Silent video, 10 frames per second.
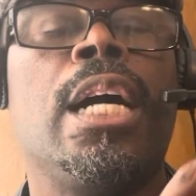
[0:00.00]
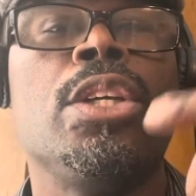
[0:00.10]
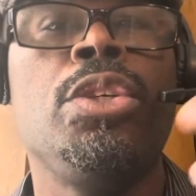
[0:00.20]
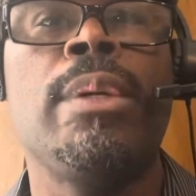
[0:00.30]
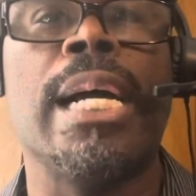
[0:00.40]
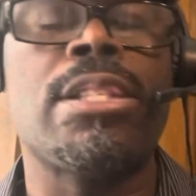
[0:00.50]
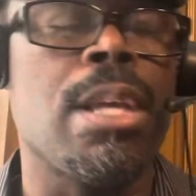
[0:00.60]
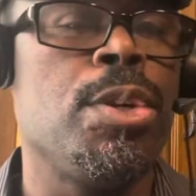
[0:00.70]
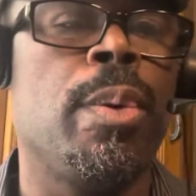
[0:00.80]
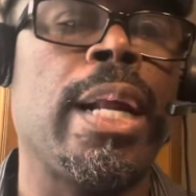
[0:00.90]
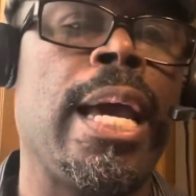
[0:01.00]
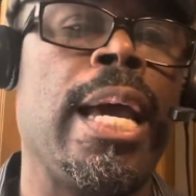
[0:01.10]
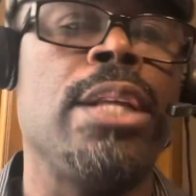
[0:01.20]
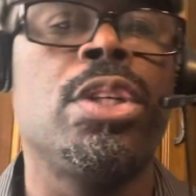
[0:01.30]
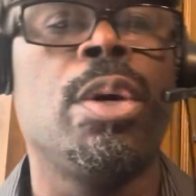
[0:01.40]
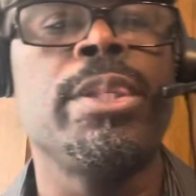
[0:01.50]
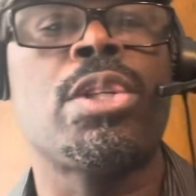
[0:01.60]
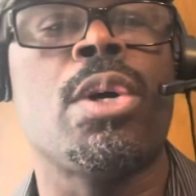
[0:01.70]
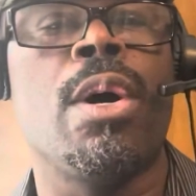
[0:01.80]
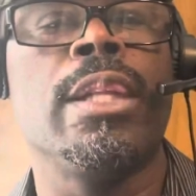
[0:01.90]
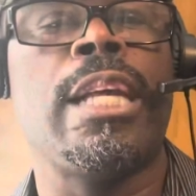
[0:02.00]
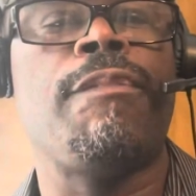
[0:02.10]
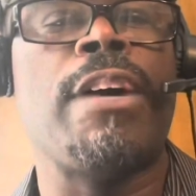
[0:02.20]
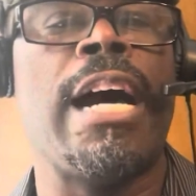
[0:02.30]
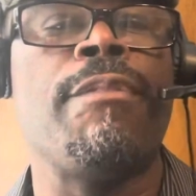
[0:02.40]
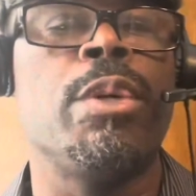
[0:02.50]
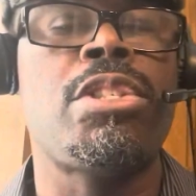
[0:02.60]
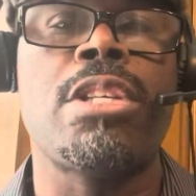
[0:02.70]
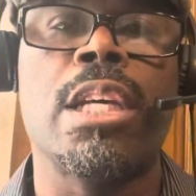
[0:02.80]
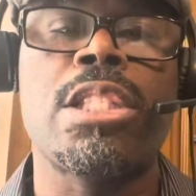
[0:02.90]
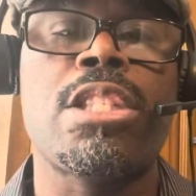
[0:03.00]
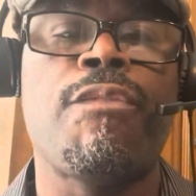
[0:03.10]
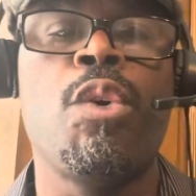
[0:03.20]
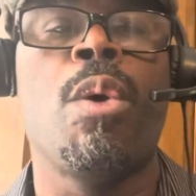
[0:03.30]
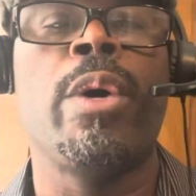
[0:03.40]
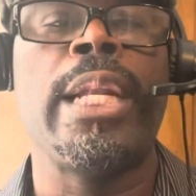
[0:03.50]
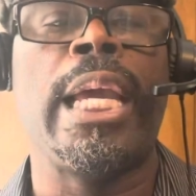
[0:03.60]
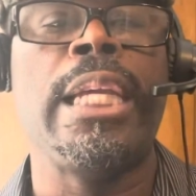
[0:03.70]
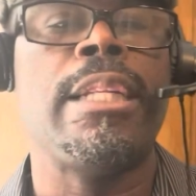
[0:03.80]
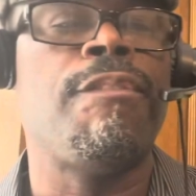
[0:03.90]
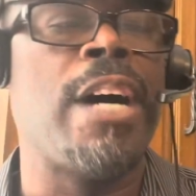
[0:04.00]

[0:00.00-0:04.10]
you got something you want to add, you can always call in at 516-418-5736.